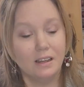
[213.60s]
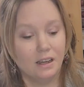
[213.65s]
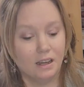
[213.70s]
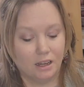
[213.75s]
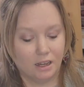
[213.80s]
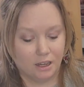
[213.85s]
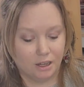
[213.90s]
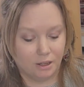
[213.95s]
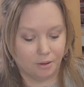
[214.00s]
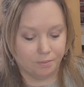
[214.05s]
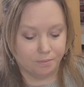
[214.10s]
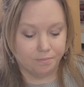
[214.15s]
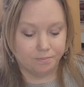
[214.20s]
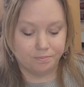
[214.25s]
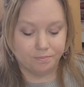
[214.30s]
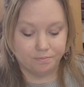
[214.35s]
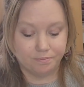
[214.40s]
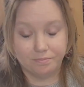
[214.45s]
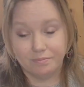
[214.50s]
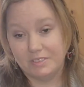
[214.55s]

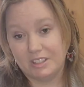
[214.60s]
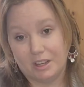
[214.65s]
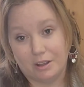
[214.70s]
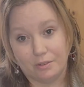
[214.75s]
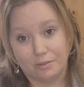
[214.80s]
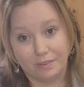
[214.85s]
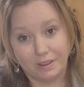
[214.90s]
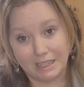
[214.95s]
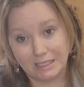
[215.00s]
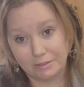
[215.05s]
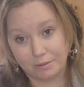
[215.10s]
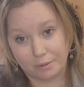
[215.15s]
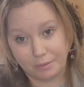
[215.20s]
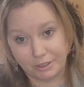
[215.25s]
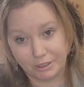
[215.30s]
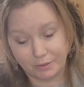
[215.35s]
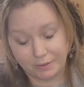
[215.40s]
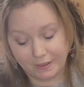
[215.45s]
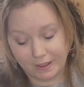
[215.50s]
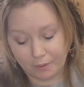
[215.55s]
So that's why we
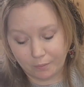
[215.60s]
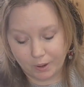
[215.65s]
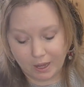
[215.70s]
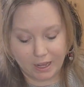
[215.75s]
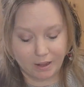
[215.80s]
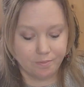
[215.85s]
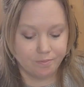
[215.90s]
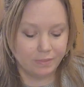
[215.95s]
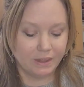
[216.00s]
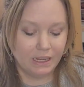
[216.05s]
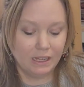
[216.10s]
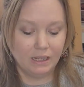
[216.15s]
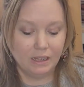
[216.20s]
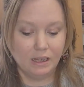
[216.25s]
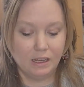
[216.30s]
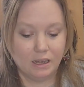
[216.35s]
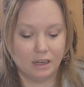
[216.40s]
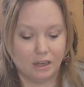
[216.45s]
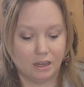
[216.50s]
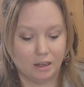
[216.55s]
do it that way.
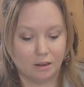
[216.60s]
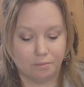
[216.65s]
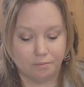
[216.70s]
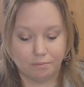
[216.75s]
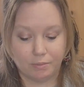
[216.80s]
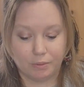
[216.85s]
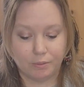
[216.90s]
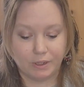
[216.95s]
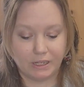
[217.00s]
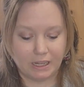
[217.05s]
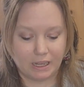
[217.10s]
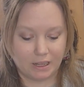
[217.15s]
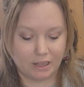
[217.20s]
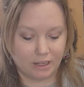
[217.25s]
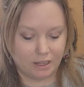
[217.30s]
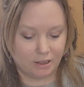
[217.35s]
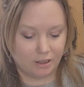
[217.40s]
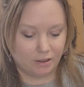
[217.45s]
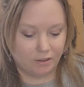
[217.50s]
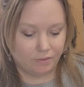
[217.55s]
But we
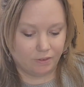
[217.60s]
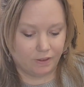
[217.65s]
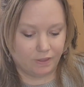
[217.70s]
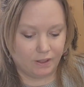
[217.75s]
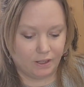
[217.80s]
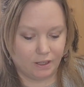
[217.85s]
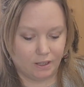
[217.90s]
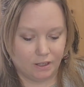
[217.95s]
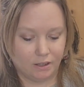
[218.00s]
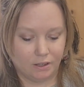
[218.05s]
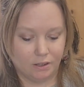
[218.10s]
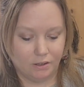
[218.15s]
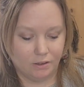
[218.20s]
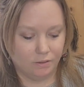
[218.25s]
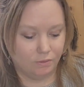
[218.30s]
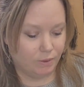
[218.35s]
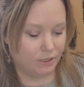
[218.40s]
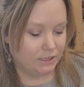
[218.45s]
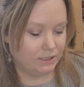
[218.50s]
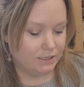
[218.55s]
have, I think,
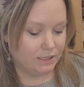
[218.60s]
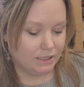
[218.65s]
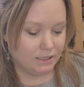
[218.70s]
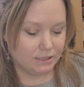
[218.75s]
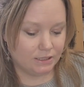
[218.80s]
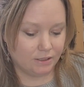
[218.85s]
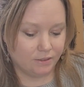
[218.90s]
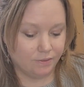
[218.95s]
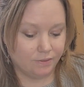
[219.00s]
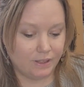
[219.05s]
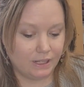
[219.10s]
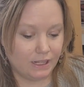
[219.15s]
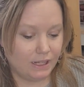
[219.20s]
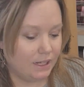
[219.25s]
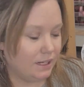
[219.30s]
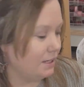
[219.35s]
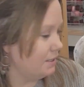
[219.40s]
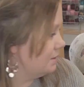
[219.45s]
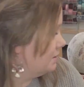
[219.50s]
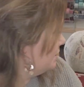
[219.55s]
6 of these,